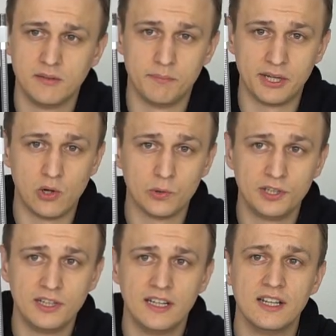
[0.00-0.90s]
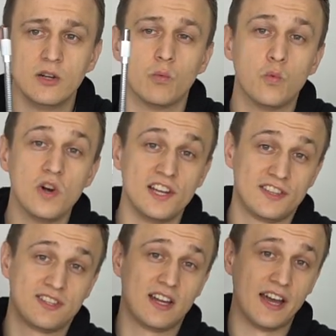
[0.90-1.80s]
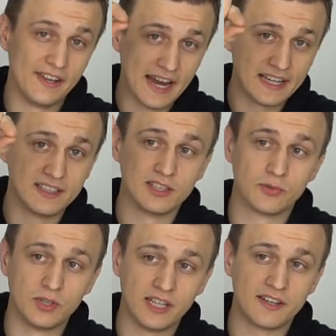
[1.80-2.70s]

bit holder with a 90 degree